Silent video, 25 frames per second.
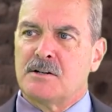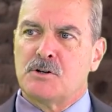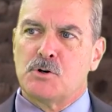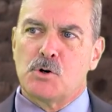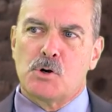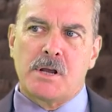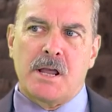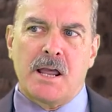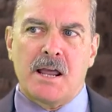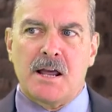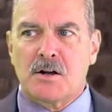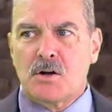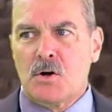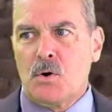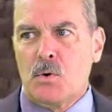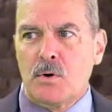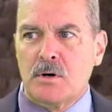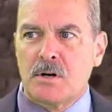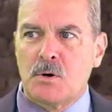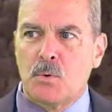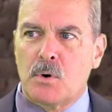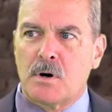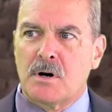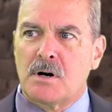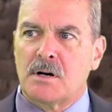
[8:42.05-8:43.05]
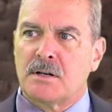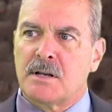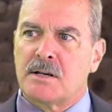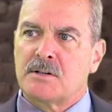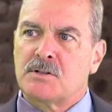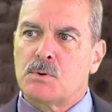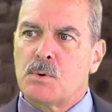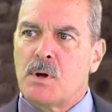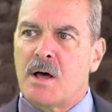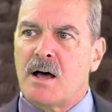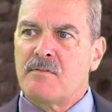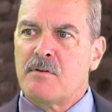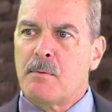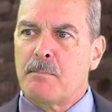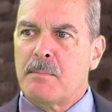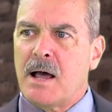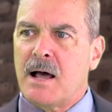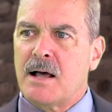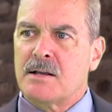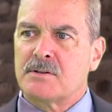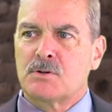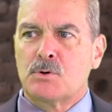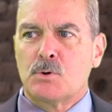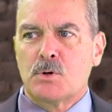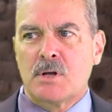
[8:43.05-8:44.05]
You can't go anywhere unless you have a
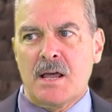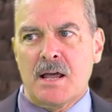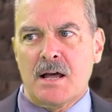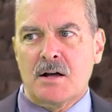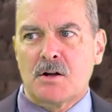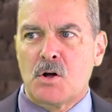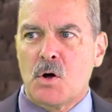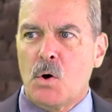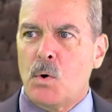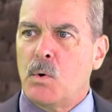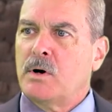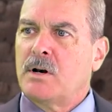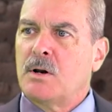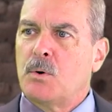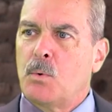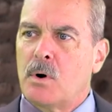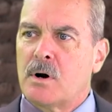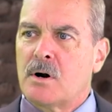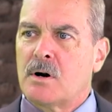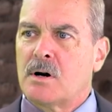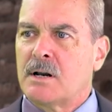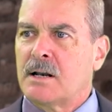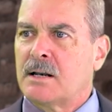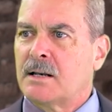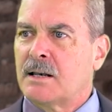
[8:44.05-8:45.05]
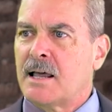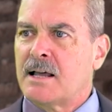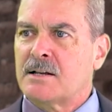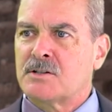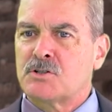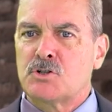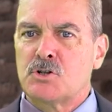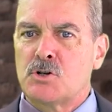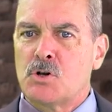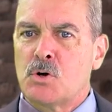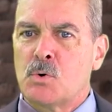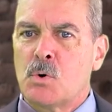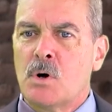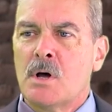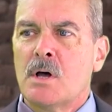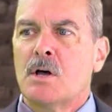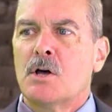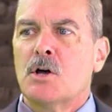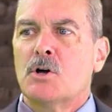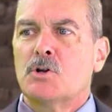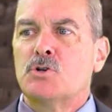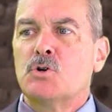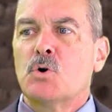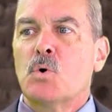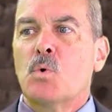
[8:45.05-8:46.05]
mask. You can't go anywhere unless you
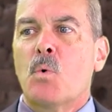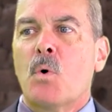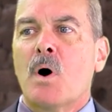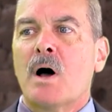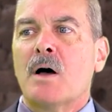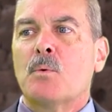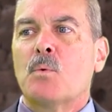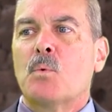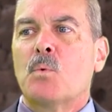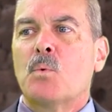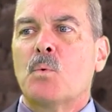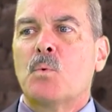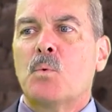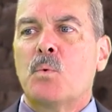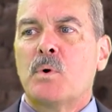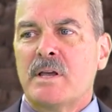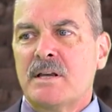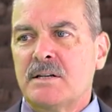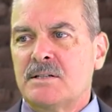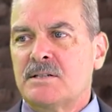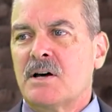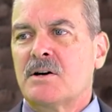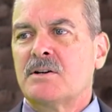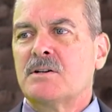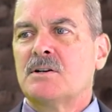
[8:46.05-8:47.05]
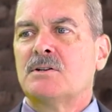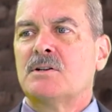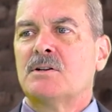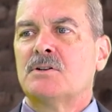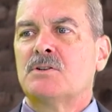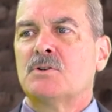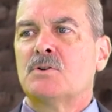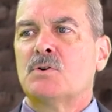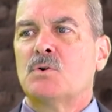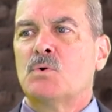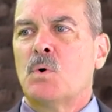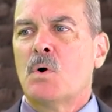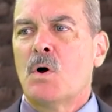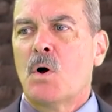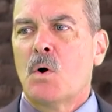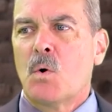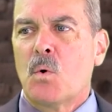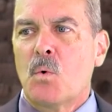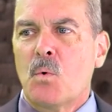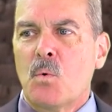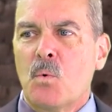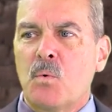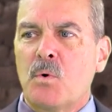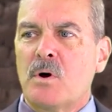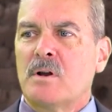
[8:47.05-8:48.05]
do what we tell you to do
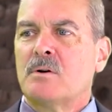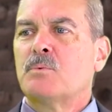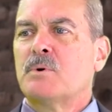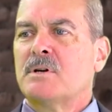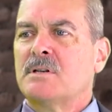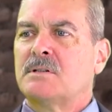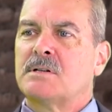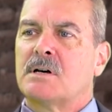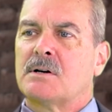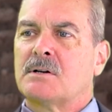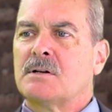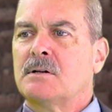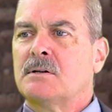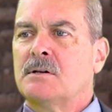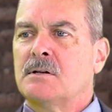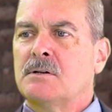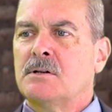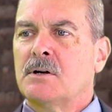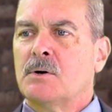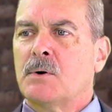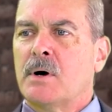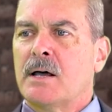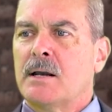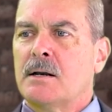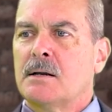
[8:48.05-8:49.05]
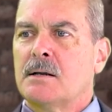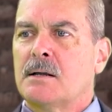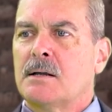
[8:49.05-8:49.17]
when we tell you to do it.